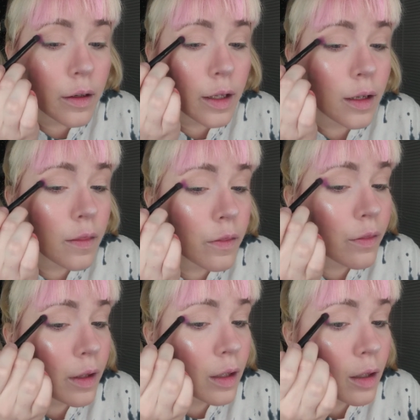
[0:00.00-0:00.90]
And I
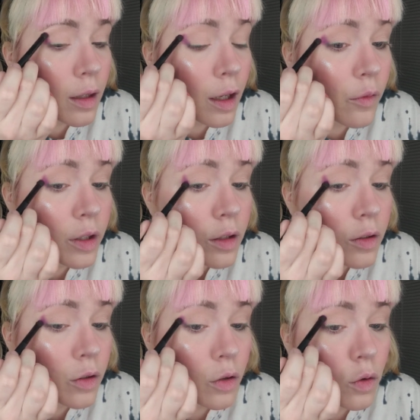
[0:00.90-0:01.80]
think I want to
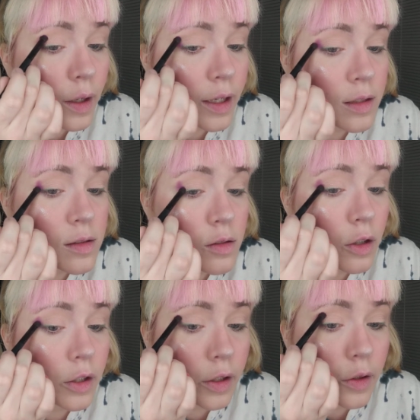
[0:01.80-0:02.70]
do a
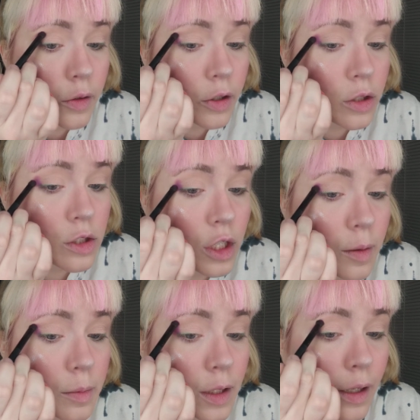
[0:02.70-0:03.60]
circular
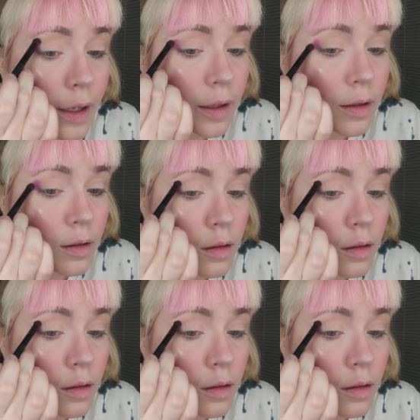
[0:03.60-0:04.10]
shape today.